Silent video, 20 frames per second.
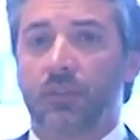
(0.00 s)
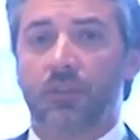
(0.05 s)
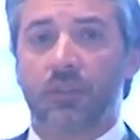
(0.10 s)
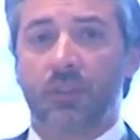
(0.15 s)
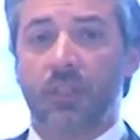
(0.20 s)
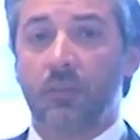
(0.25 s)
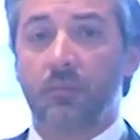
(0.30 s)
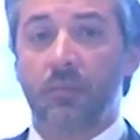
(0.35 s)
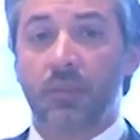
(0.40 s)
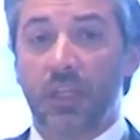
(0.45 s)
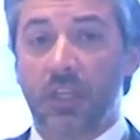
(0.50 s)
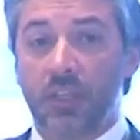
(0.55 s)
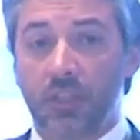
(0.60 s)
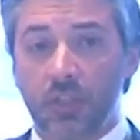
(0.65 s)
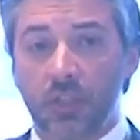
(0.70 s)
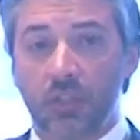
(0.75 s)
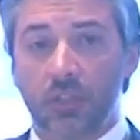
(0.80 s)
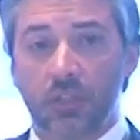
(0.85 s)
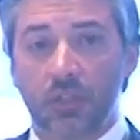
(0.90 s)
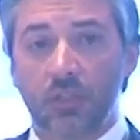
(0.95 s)

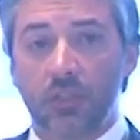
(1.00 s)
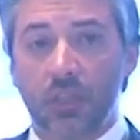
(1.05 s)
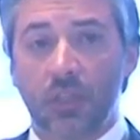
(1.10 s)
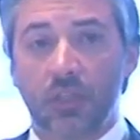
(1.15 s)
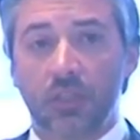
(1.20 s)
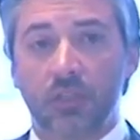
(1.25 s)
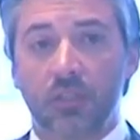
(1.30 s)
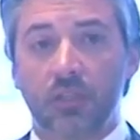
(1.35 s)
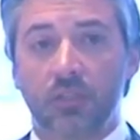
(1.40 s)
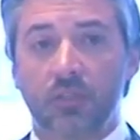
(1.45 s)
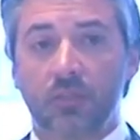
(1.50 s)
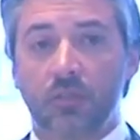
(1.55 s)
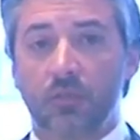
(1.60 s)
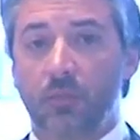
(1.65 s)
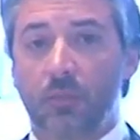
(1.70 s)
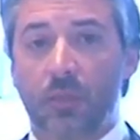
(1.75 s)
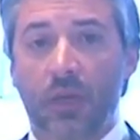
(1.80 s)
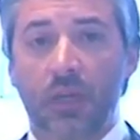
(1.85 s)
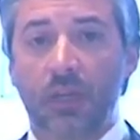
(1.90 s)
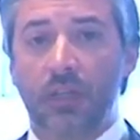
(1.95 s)
Temptation, yes,
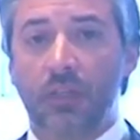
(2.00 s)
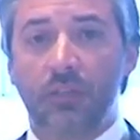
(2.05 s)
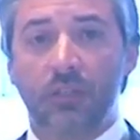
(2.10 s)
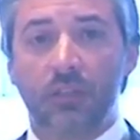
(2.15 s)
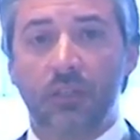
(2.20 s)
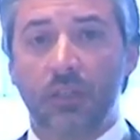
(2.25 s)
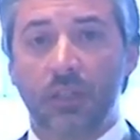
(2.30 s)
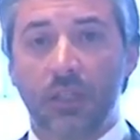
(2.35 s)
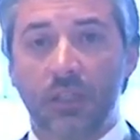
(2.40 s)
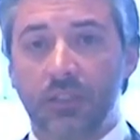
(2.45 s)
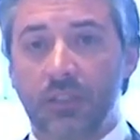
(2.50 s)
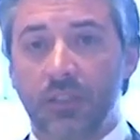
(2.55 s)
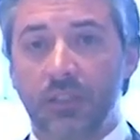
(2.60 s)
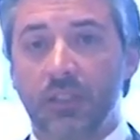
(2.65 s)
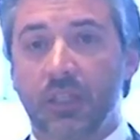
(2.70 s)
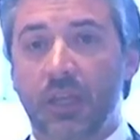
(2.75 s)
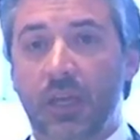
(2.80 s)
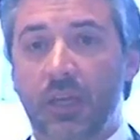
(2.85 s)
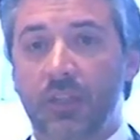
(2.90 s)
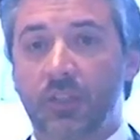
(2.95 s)
to buy the
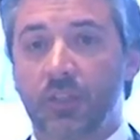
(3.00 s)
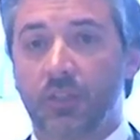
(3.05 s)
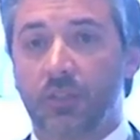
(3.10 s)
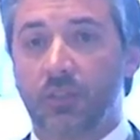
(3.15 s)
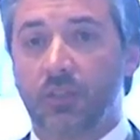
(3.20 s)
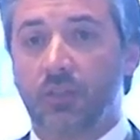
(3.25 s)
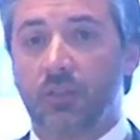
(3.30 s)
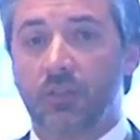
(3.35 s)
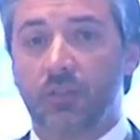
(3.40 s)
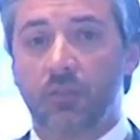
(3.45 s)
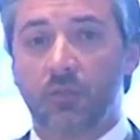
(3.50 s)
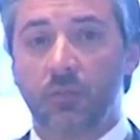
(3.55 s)
latest gadget,